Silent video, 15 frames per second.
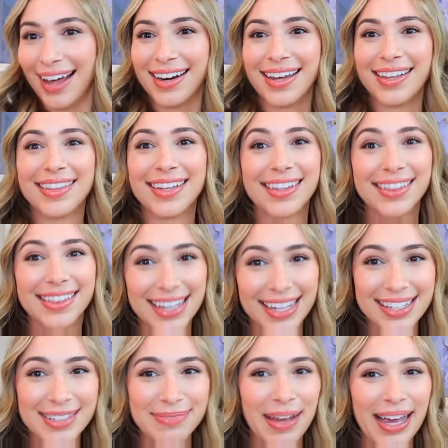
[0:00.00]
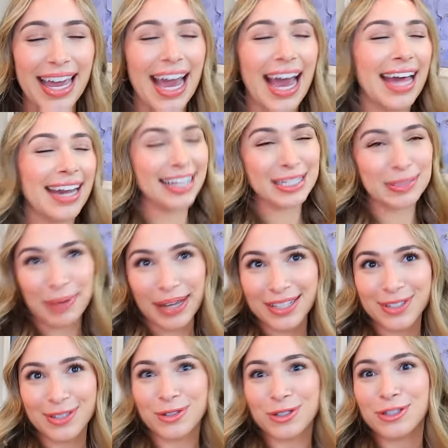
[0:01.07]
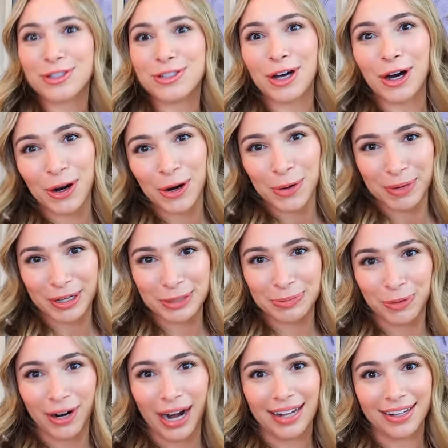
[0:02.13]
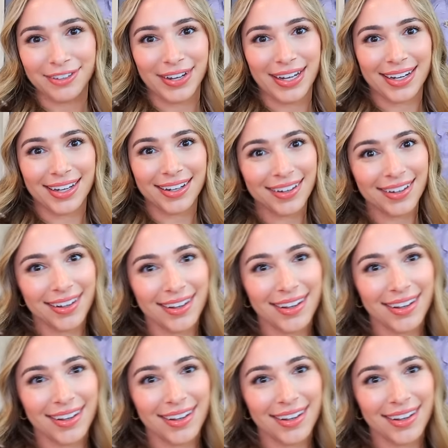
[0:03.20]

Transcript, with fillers: And I think these make any space look so much more elevated.